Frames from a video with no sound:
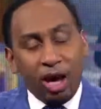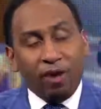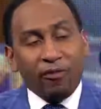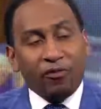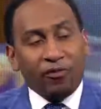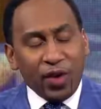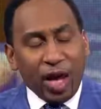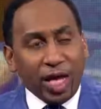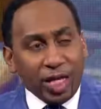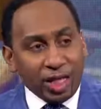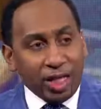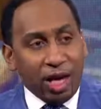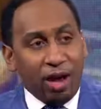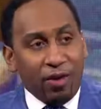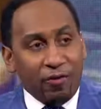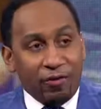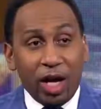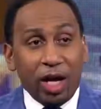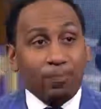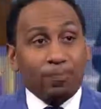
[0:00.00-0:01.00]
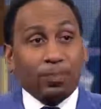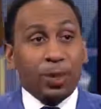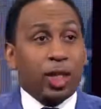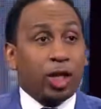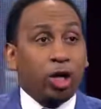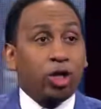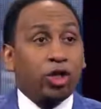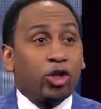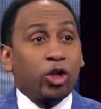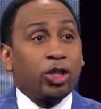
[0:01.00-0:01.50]
effects of it
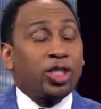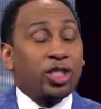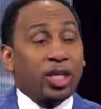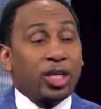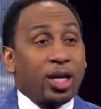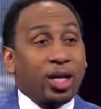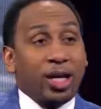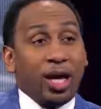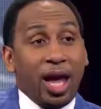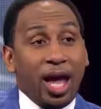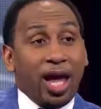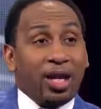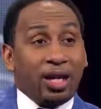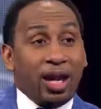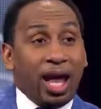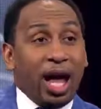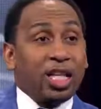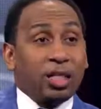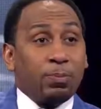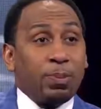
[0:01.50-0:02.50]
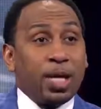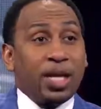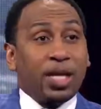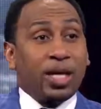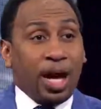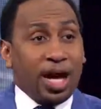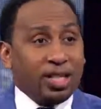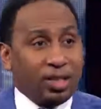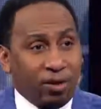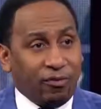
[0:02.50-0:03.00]
because you're stealing headlines
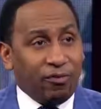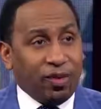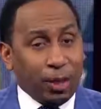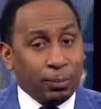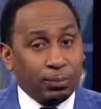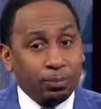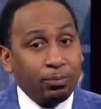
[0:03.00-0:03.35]
because of it,